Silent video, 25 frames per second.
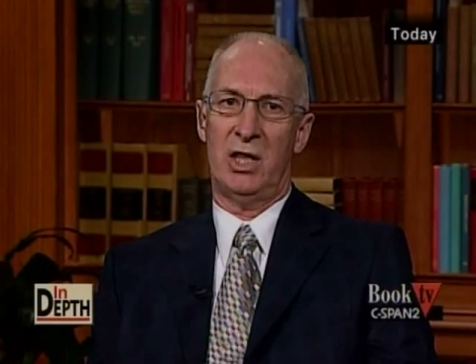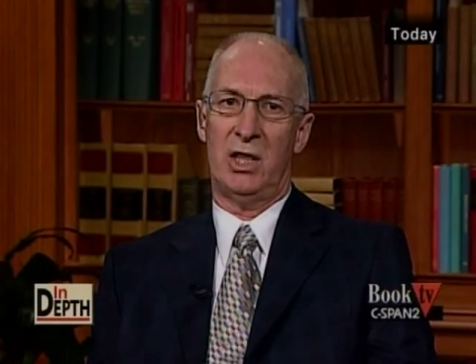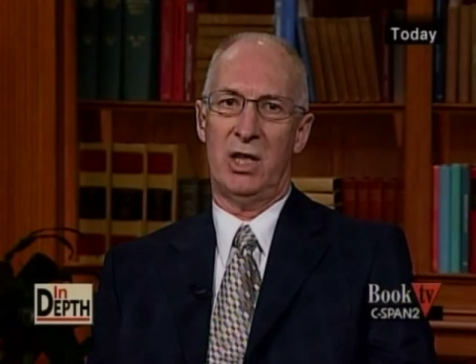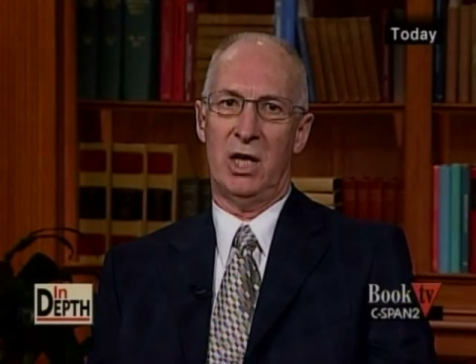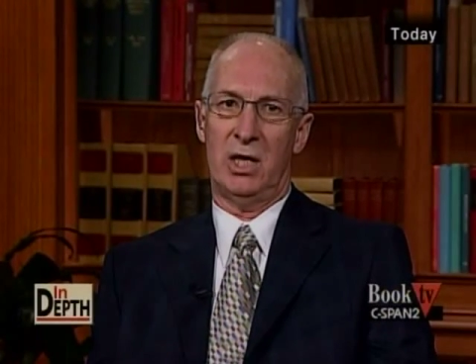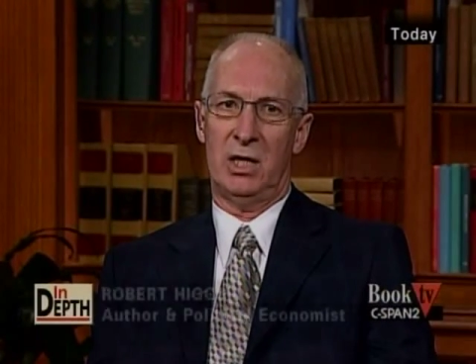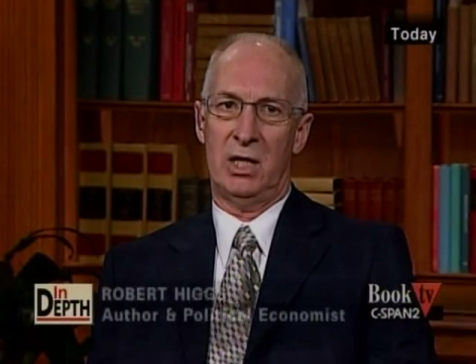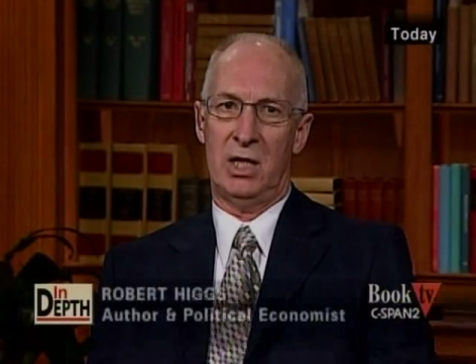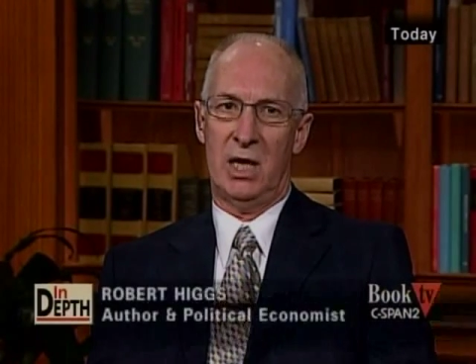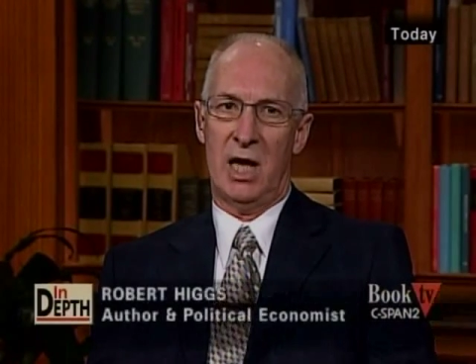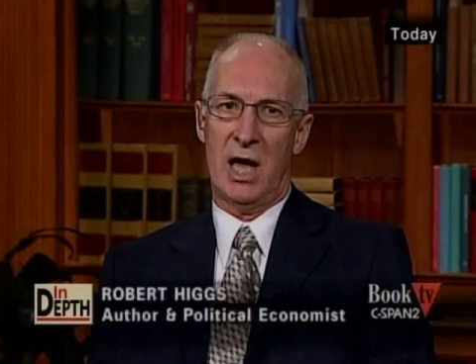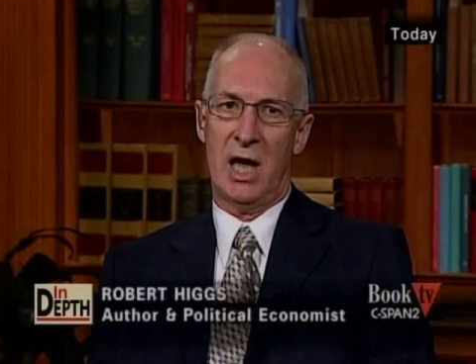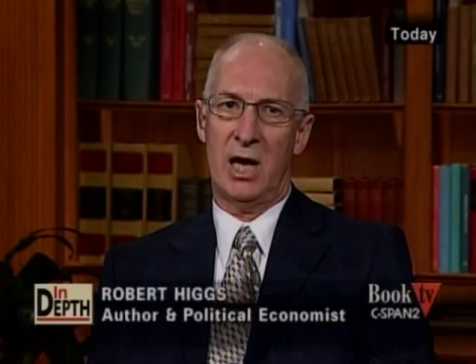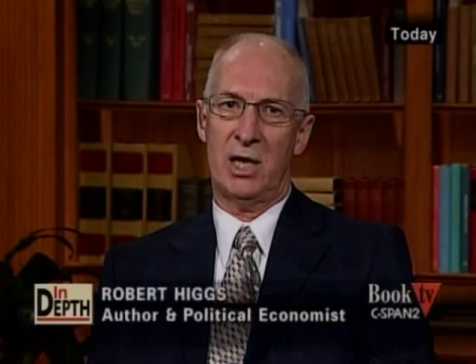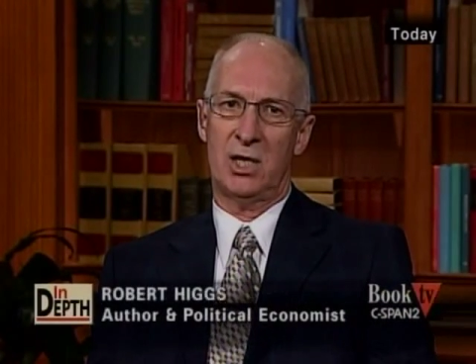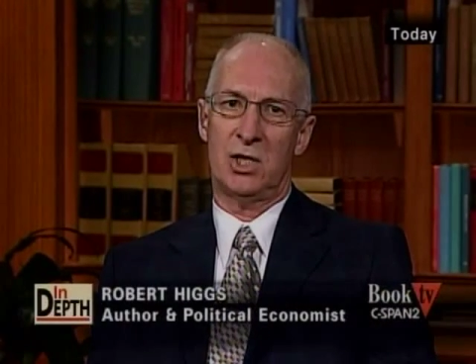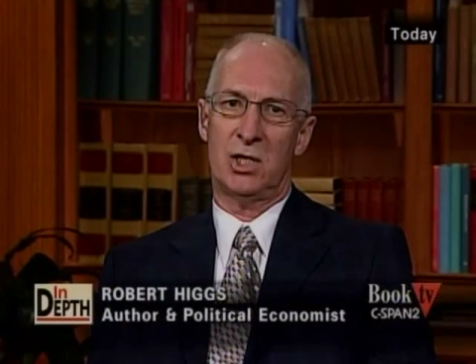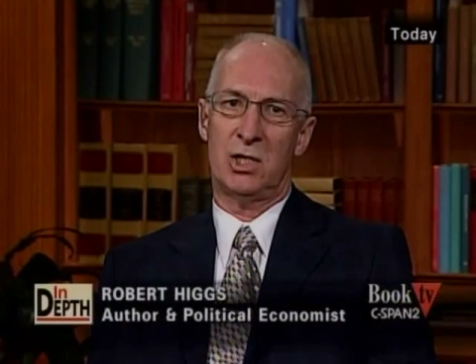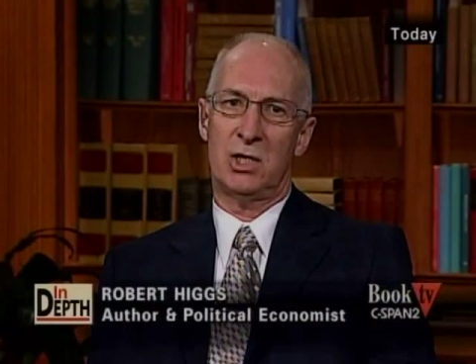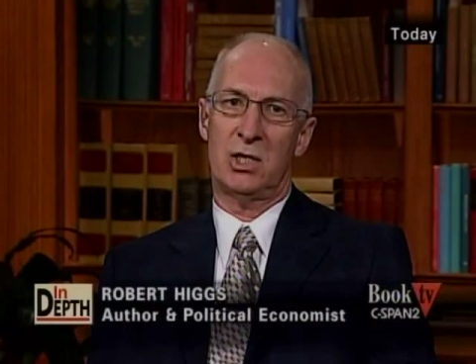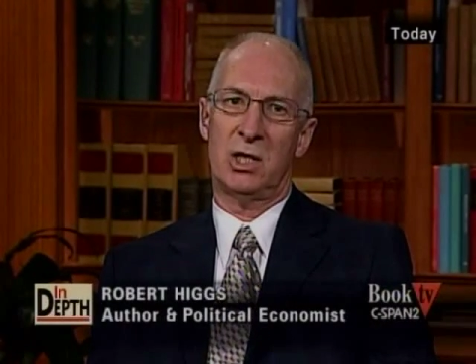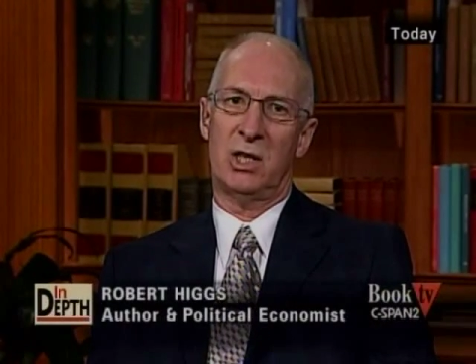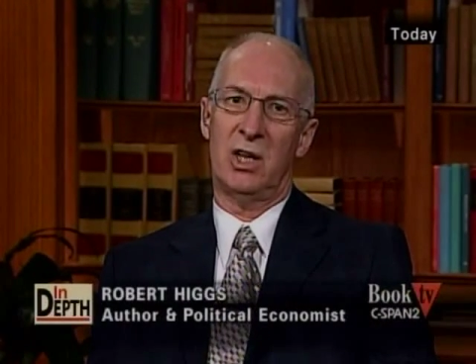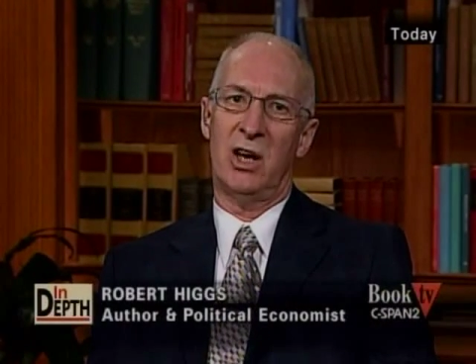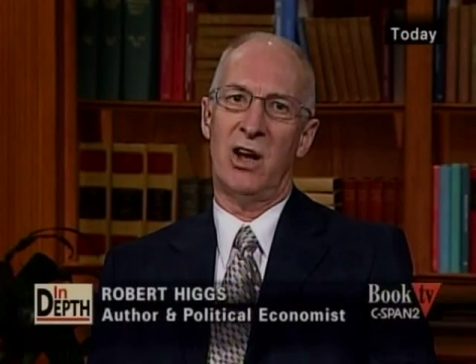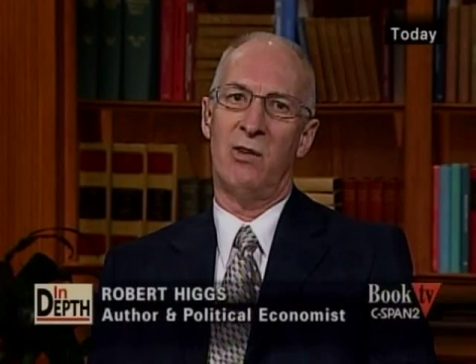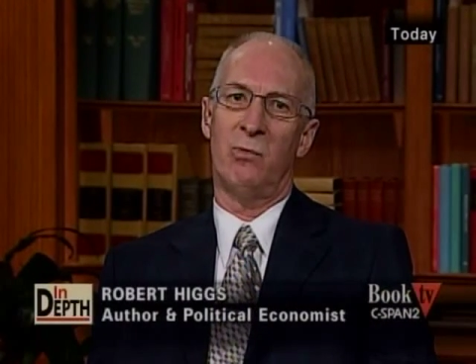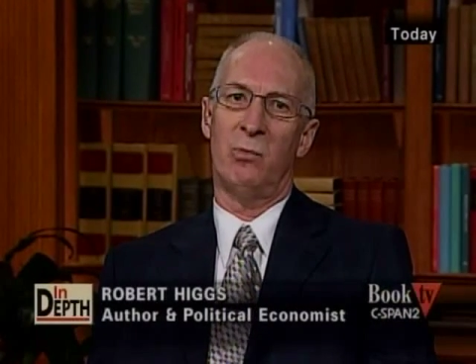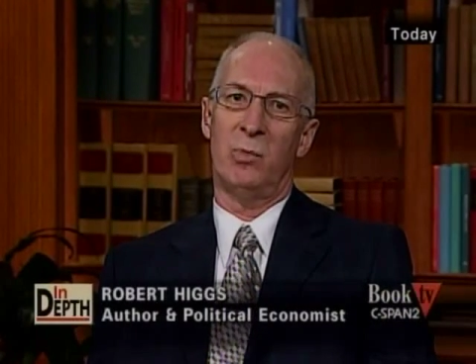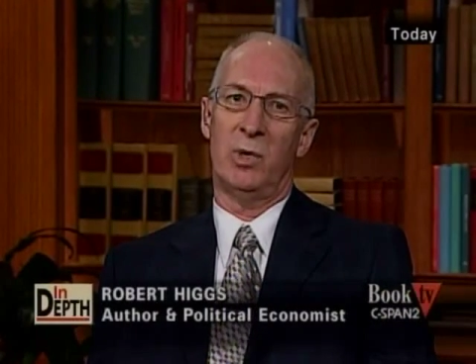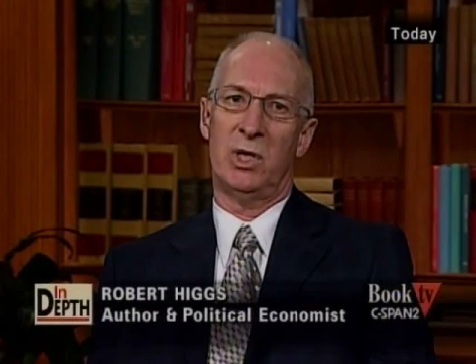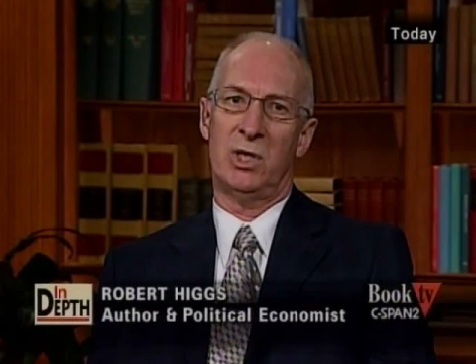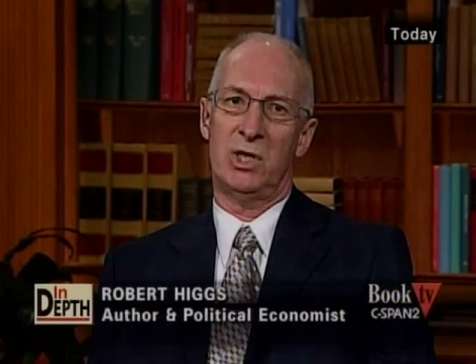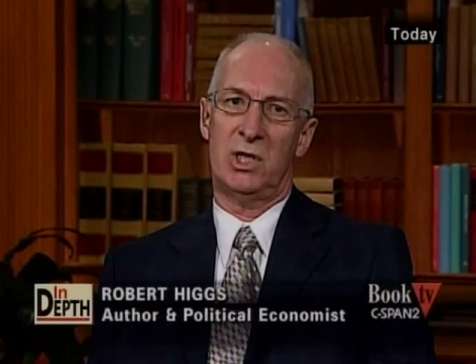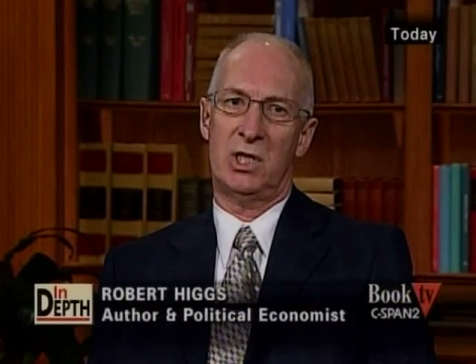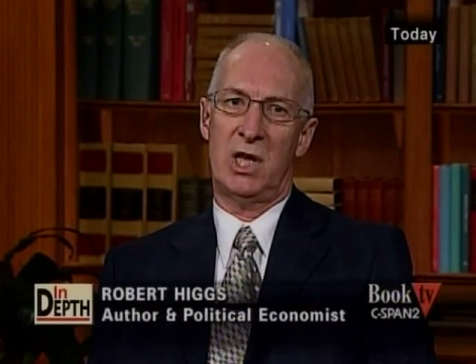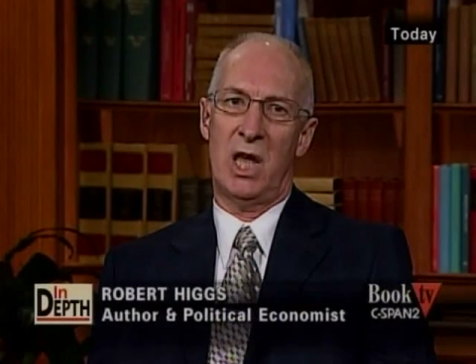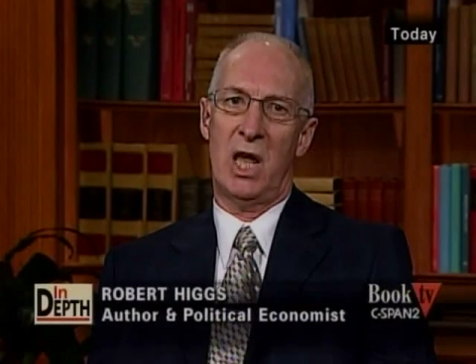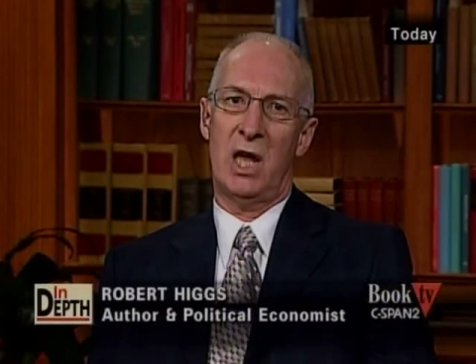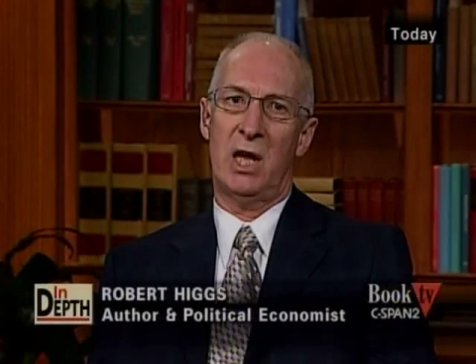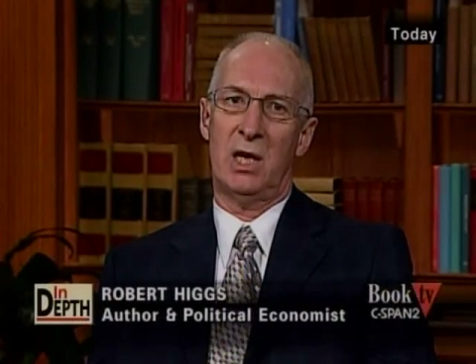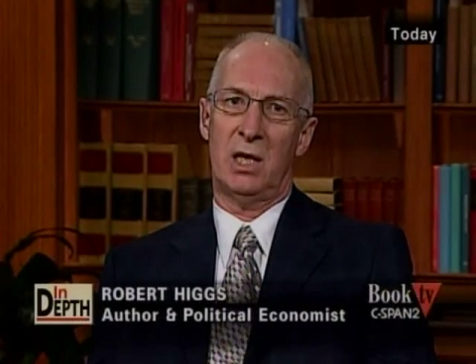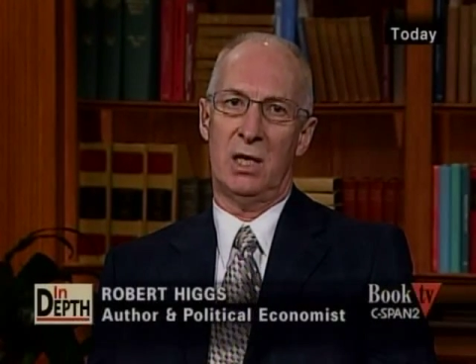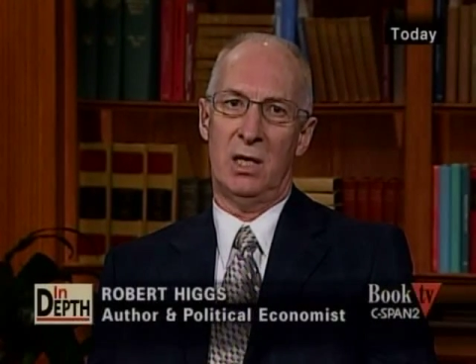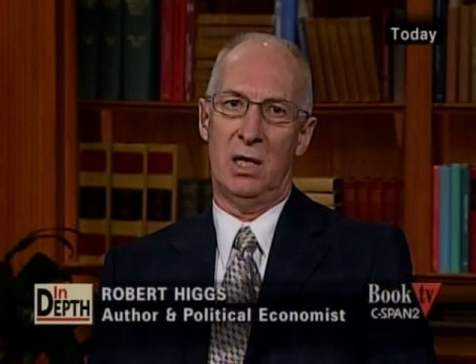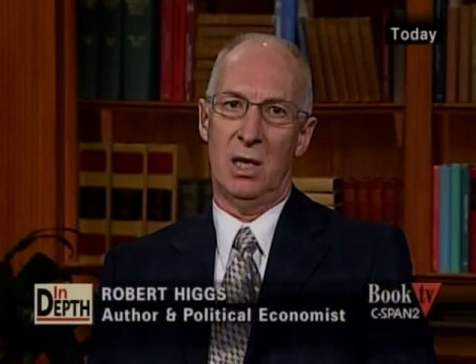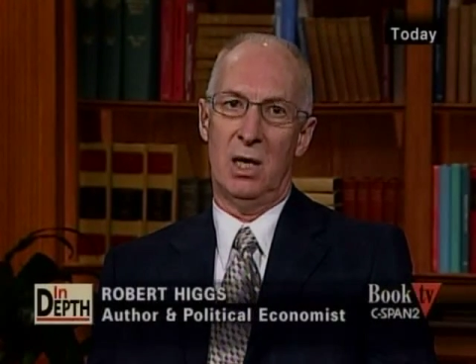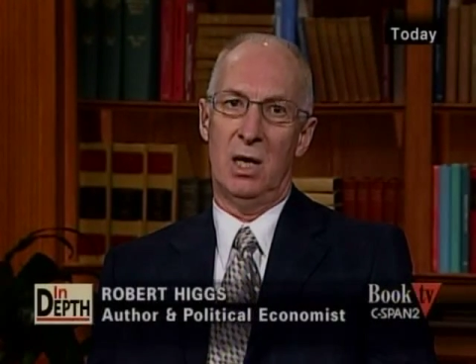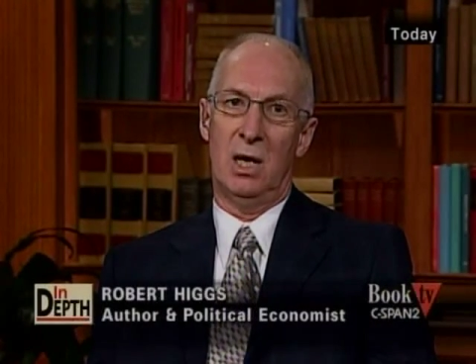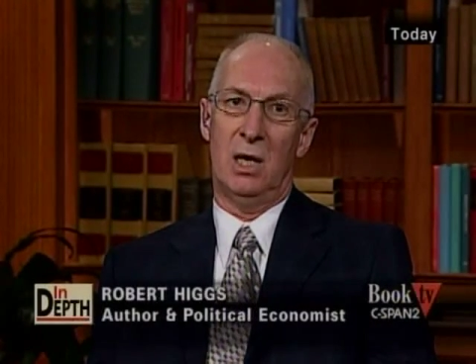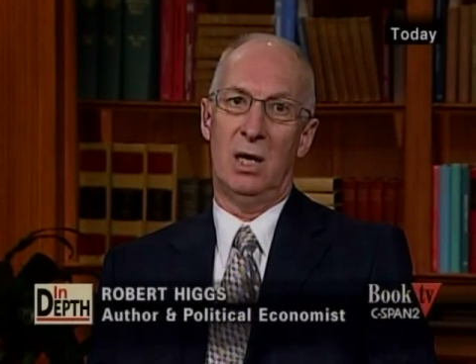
that the actions the government has taken